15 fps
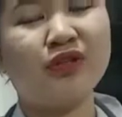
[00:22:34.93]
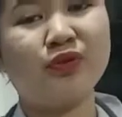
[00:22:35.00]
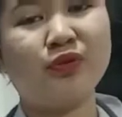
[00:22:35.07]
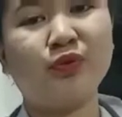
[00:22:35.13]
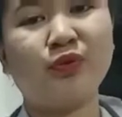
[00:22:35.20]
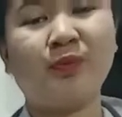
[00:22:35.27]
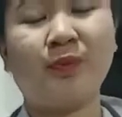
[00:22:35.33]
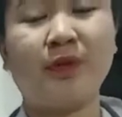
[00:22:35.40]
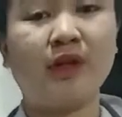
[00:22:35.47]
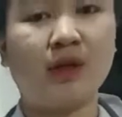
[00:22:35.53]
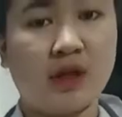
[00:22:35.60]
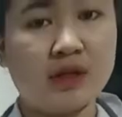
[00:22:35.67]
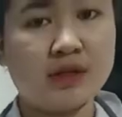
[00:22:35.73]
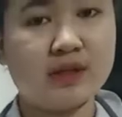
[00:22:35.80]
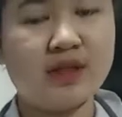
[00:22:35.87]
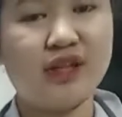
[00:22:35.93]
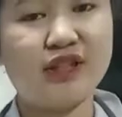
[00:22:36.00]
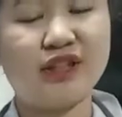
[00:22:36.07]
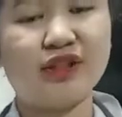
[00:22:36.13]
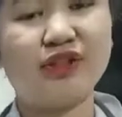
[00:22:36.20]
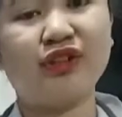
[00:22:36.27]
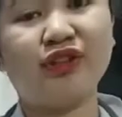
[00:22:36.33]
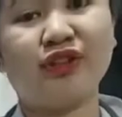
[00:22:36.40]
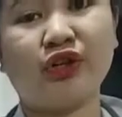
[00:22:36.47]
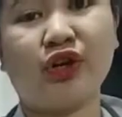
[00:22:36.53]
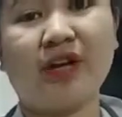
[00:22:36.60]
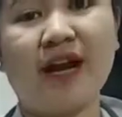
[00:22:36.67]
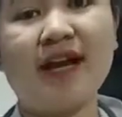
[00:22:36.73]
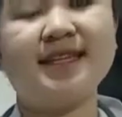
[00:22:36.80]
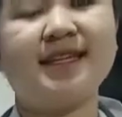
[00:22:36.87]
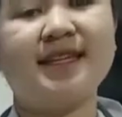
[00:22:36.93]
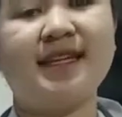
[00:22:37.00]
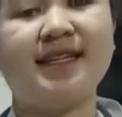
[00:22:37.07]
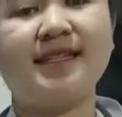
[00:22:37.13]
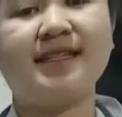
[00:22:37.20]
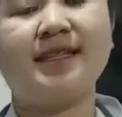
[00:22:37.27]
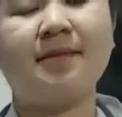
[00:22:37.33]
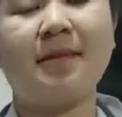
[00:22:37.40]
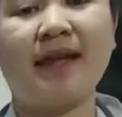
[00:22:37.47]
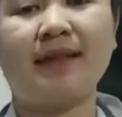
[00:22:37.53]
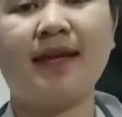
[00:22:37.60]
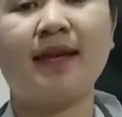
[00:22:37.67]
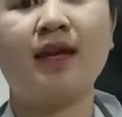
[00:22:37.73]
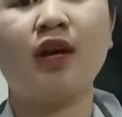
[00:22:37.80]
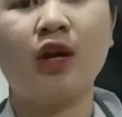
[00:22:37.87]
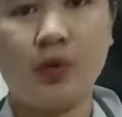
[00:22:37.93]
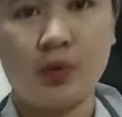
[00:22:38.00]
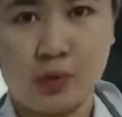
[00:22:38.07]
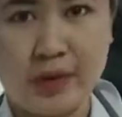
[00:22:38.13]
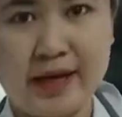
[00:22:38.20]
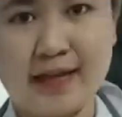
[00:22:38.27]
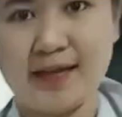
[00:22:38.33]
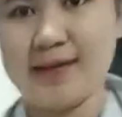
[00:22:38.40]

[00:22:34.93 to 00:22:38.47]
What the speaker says: to percuss the anterior thorax in a systematic way.